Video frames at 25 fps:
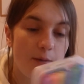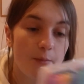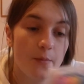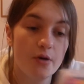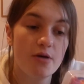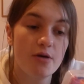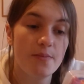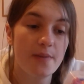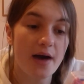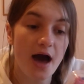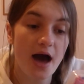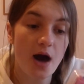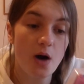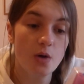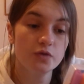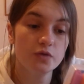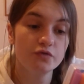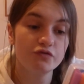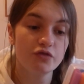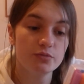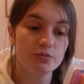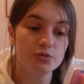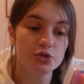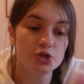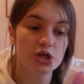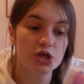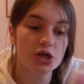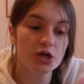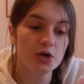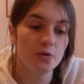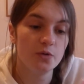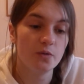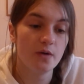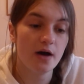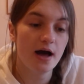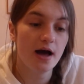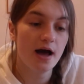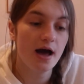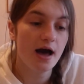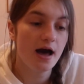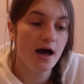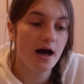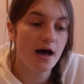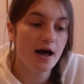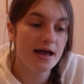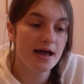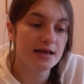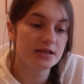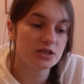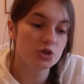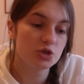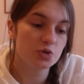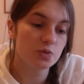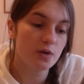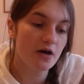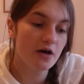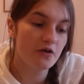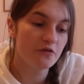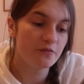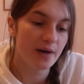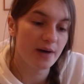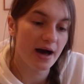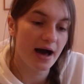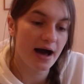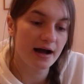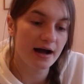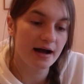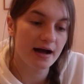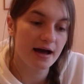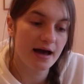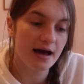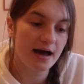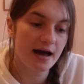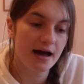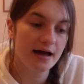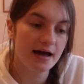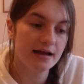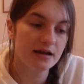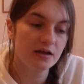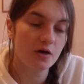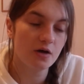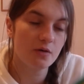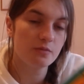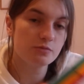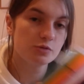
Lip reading: were £1 from 2. It's a 12 pack and it